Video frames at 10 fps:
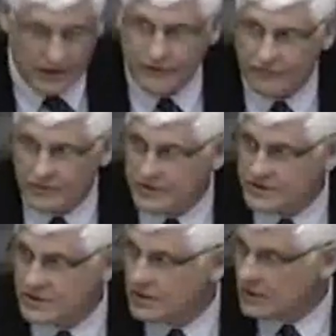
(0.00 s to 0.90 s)
relief from
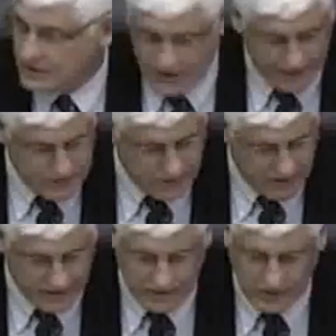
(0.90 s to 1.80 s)
these types
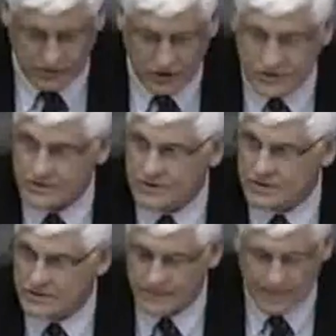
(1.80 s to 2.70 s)
of
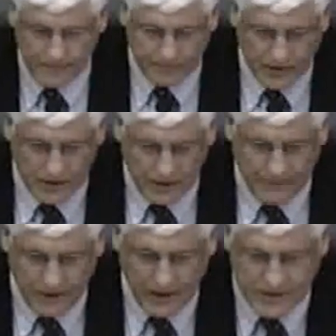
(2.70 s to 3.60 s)
injustices.
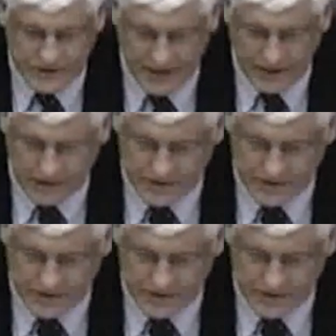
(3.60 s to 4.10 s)
EPA is taking